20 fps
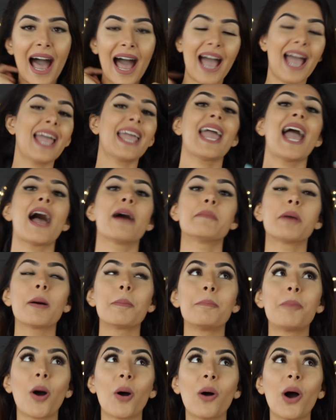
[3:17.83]
I am
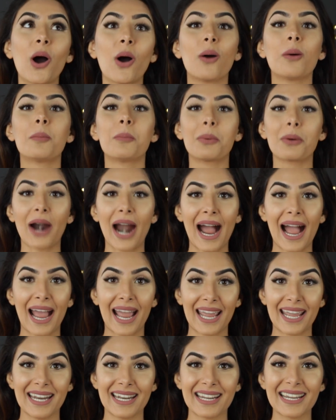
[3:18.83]
a boho
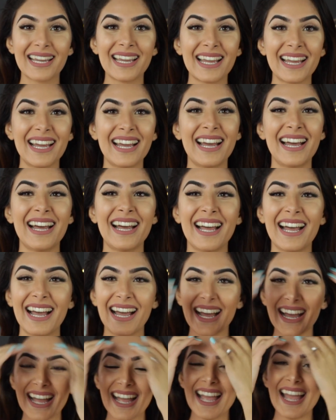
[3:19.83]
bride.
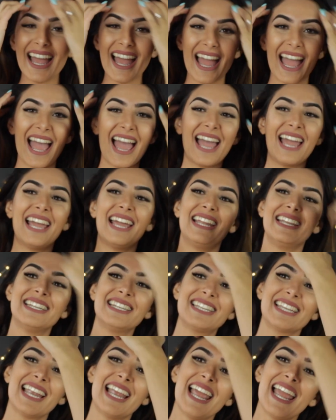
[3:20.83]

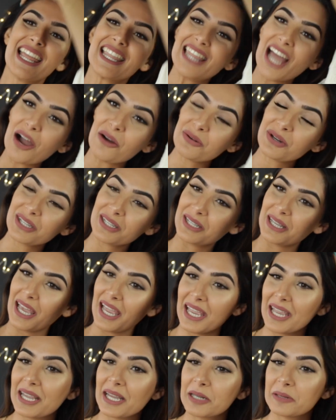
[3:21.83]
And that was
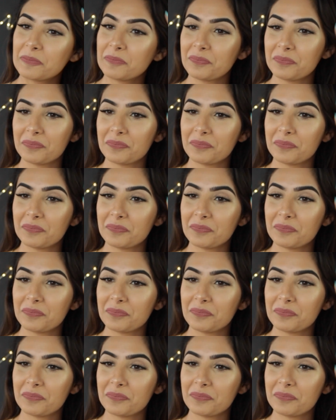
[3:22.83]
like,